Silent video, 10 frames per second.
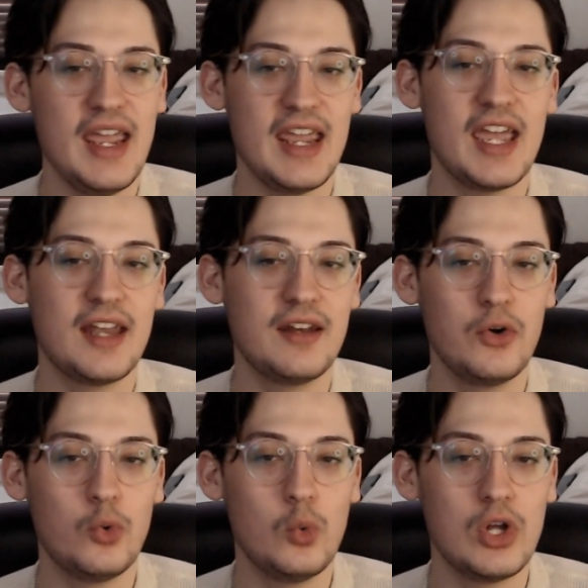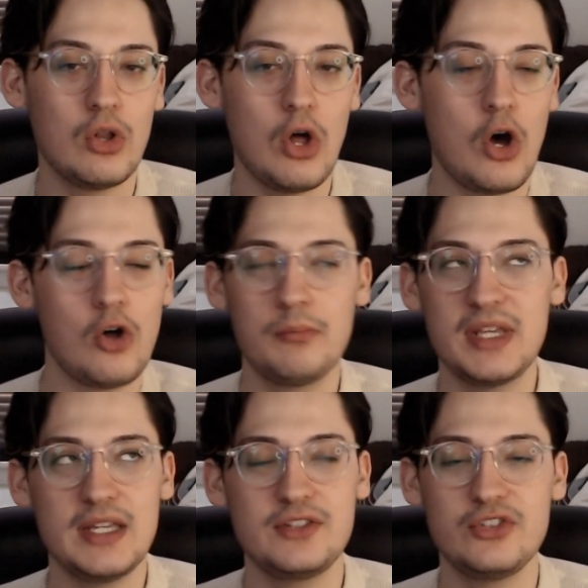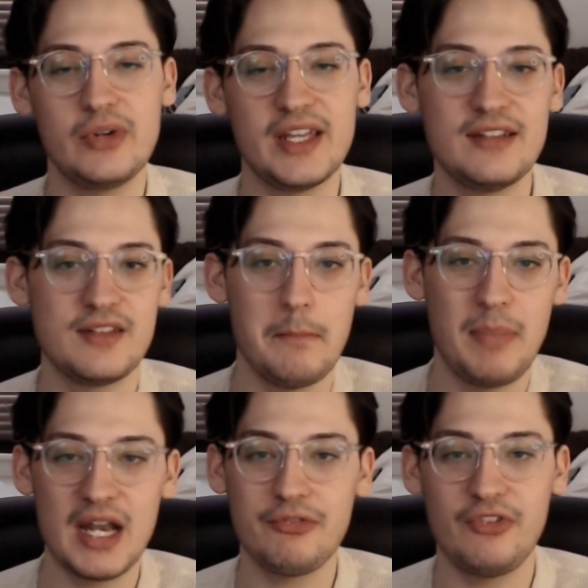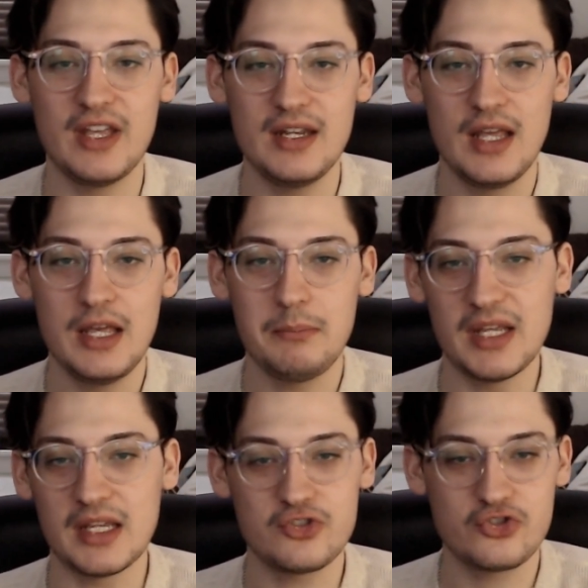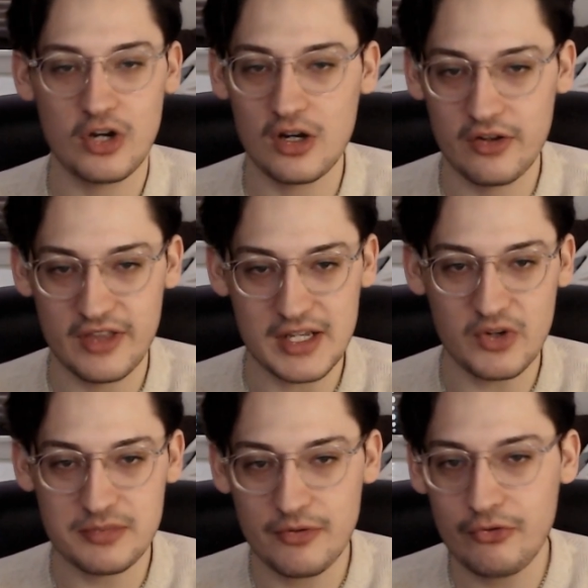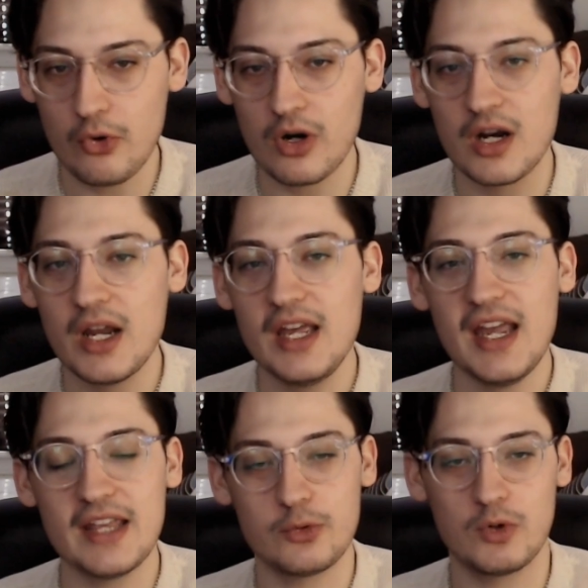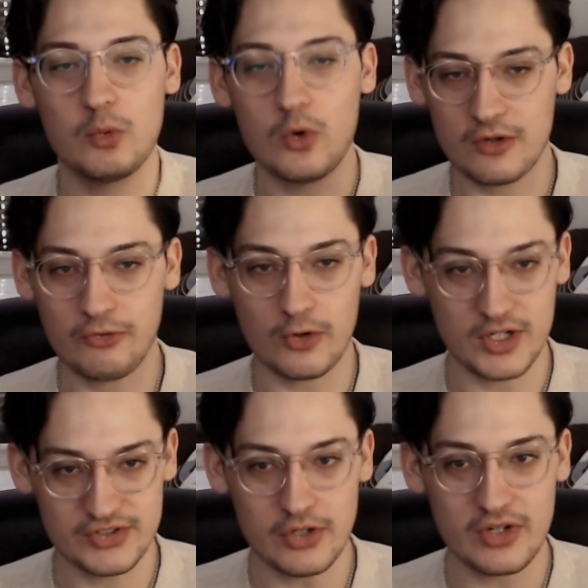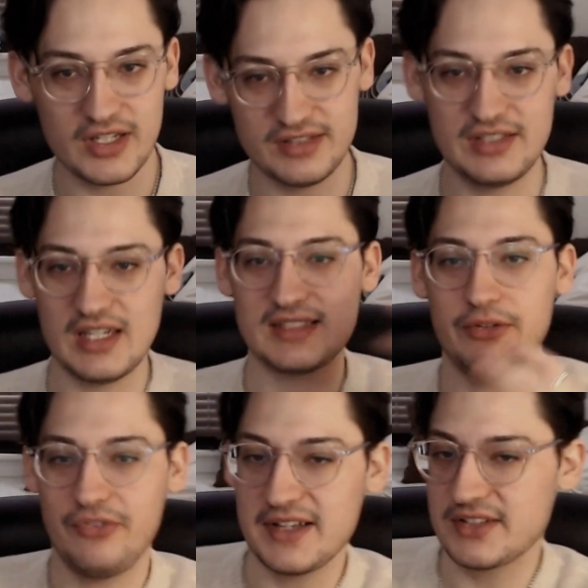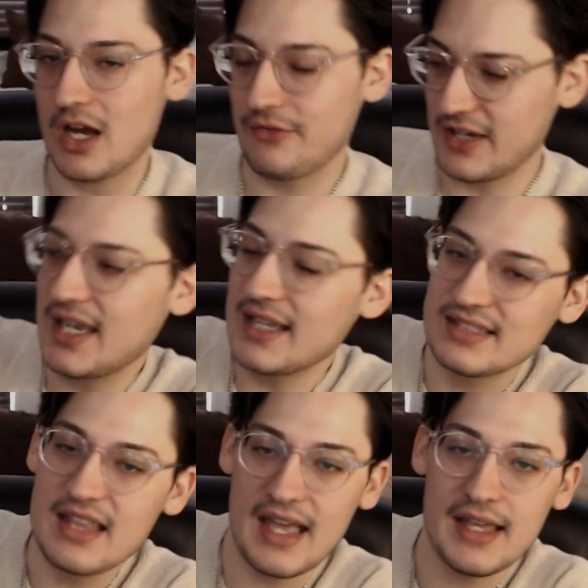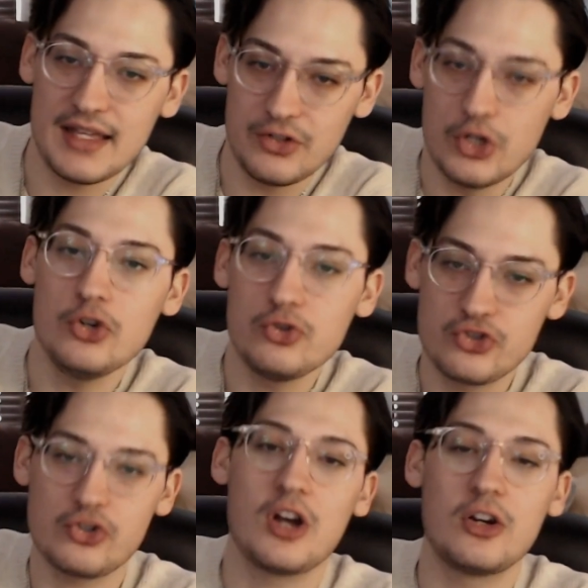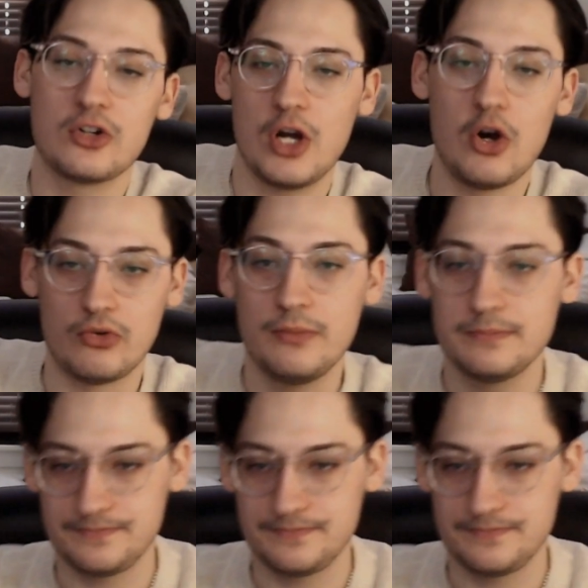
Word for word: and will all be to his benefit being stronger than he was before and the reward for Hisoka is he gets to face off against that new, stronger Gon.